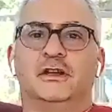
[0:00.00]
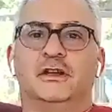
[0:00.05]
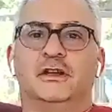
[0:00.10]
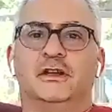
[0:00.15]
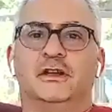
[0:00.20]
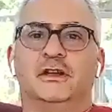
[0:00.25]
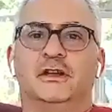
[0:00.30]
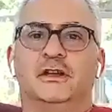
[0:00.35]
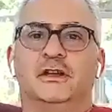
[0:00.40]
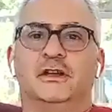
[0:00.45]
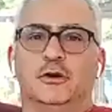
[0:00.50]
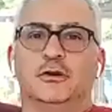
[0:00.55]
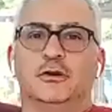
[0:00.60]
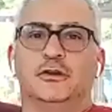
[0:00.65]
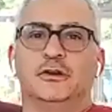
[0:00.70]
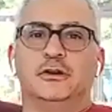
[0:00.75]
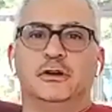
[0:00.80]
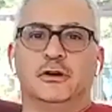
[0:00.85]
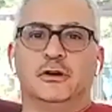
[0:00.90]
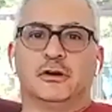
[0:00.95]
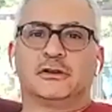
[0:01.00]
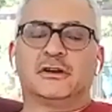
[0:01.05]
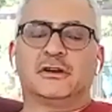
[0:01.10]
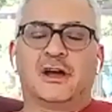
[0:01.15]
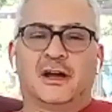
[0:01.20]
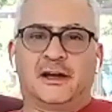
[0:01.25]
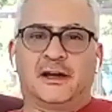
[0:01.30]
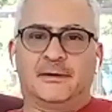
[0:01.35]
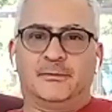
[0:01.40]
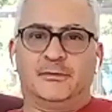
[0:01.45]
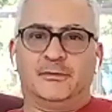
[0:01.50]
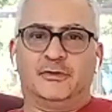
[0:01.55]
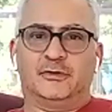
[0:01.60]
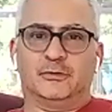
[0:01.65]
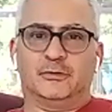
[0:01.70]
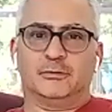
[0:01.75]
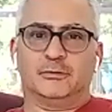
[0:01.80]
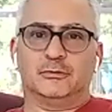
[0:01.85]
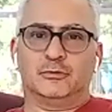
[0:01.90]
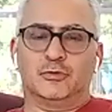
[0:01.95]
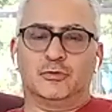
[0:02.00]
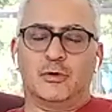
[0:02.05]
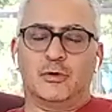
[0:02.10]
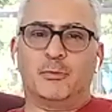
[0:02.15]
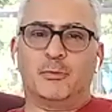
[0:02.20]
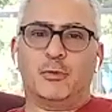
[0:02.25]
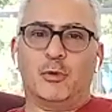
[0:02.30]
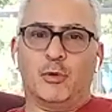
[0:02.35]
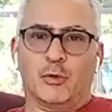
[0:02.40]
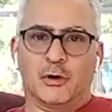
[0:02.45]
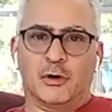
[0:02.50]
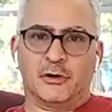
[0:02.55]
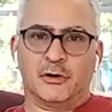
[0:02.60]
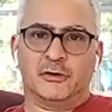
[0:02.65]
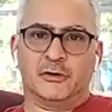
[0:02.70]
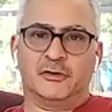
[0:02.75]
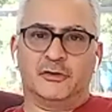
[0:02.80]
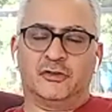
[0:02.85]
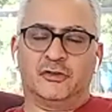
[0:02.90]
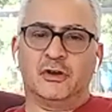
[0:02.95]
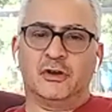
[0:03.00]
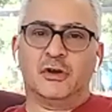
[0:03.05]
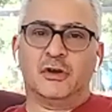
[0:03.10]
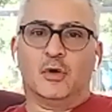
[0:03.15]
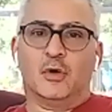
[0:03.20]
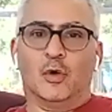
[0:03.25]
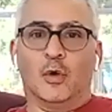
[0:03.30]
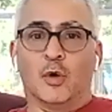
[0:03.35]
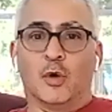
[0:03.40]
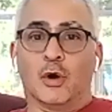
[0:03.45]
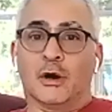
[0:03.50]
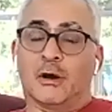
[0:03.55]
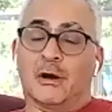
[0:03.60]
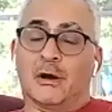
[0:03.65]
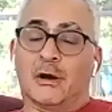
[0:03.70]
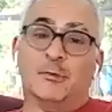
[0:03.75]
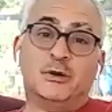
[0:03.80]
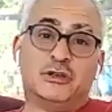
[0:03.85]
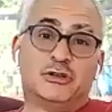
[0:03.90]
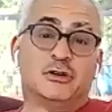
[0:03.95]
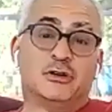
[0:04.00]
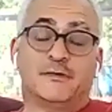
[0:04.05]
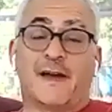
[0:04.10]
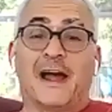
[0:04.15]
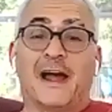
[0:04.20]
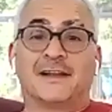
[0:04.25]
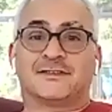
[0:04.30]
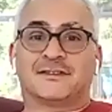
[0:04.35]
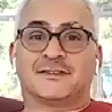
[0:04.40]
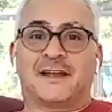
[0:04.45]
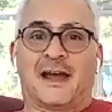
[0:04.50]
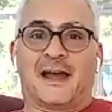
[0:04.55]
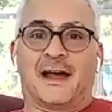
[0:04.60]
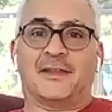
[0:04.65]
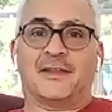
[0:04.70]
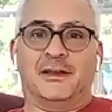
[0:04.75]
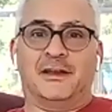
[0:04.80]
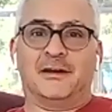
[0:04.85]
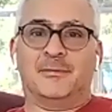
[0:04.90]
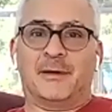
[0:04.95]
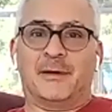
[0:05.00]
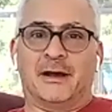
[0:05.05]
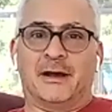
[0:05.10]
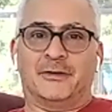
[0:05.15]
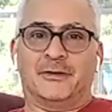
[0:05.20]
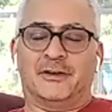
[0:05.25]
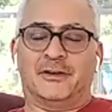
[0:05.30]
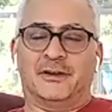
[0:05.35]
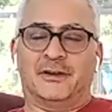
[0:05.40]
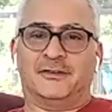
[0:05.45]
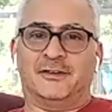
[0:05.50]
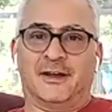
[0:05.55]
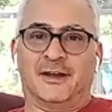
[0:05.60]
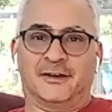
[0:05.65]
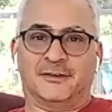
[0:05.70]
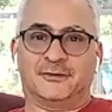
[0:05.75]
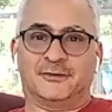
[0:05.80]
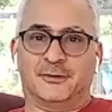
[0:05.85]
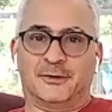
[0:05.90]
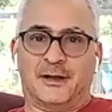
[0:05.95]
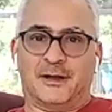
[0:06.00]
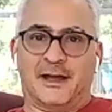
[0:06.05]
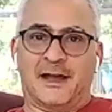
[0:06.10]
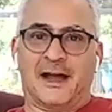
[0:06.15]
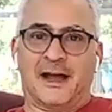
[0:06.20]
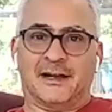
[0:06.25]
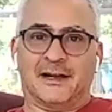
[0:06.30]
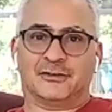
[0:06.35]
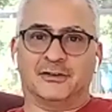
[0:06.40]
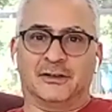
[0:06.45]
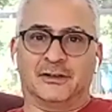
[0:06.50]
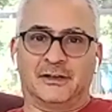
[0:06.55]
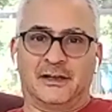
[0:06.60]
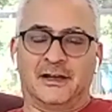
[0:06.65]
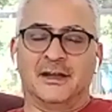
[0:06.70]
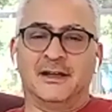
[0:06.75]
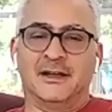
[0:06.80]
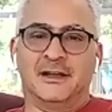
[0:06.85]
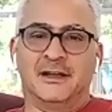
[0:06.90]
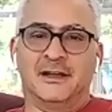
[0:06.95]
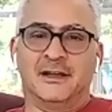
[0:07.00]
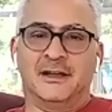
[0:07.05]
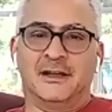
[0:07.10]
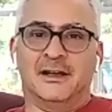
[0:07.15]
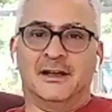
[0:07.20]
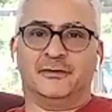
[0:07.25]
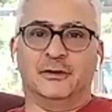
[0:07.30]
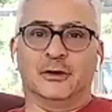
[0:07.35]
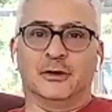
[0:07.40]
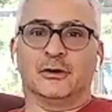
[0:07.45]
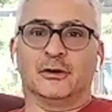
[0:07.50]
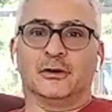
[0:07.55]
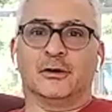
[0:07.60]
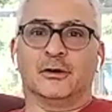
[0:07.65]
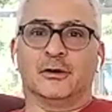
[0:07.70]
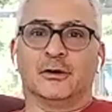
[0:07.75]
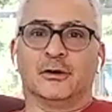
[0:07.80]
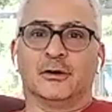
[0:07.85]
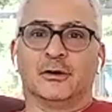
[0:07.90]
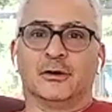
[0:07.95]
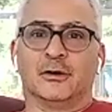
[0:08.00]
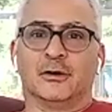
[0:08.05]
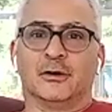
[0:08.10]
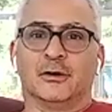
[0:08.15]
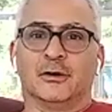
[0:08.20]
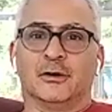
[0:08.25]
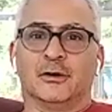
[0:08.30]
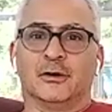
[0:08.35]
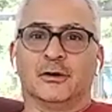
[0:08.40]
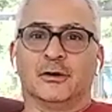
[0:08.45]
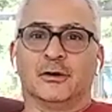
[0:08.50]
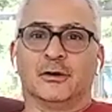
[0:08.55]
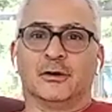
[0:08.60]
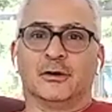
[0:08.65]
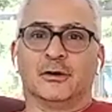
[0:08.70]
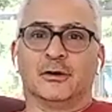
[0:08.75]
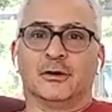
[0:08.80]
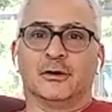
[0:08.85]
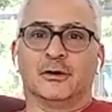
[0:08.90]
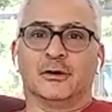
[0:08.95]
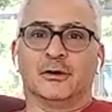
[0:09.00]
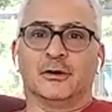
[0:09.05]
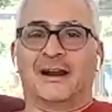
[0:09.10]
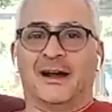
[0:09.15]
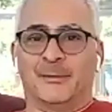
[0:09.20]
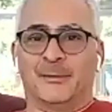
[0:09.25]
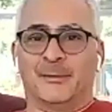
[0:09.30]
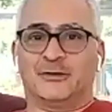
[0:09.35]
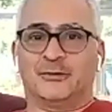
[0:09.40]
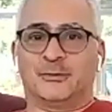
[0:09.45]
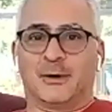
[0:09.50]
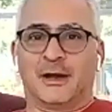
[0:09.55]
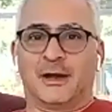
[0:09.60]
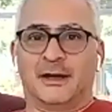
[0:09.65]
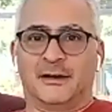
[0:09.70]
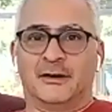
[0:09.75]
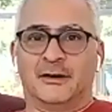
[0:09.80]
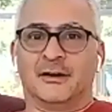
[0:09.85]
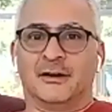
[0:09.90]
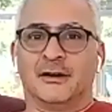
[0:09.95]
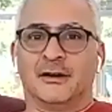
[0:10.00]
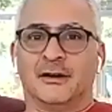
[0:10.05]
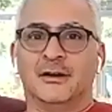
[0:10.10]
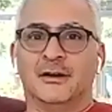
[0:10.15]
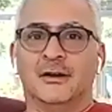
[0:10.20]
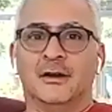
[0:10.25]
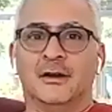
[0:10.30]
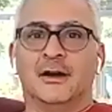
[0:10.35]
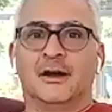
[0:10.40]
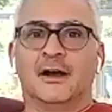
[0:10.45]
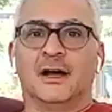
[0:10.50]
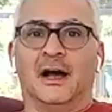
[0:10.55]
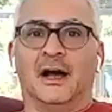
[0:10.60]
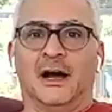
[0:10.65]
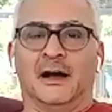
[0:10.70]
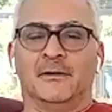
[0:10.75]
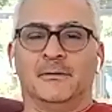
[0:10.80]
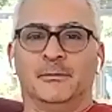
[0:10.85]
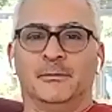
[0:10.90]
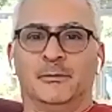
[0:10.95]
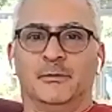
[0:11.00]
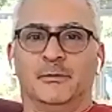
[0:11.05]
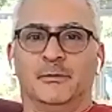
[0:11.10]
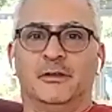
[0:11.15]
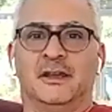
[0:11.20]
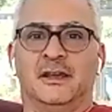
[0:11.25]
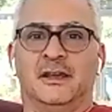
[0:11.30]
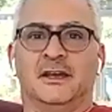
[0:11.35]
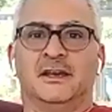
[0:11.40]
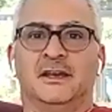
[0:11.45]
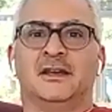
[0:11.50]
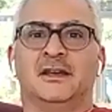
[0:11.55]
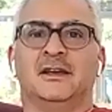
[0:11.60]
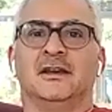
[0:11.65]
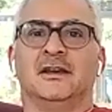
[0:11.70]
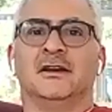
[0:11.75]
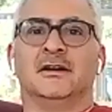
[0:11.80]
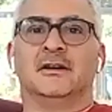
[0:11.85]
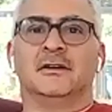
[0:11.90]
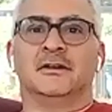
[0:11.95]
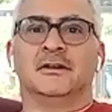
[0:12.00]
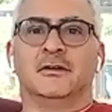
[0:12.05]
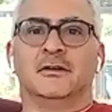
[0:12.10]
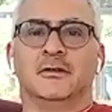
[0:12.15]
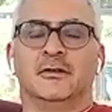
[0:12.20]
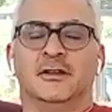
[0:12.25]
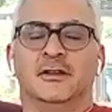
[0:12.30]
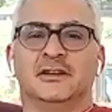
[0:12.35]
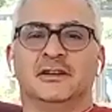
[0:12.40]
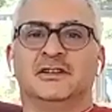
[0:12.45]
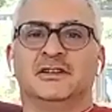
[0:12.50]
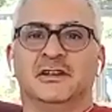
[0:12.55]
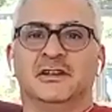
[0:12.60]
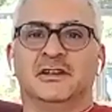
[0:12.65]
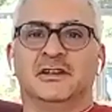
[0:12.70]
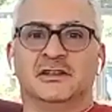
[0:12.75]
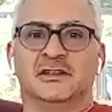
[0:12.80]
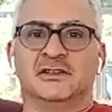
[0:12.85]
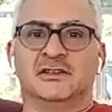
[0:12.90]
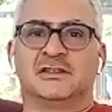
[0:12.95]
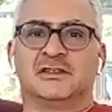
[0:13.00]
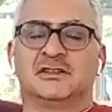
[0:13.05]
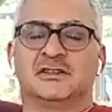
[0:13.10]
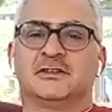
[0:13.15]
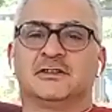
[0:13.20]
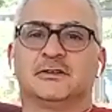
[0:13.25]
If you're the New York Times reporters, or we should have asked Kathy about this yesterday, actually. If you're a Washington Post economics writer, this is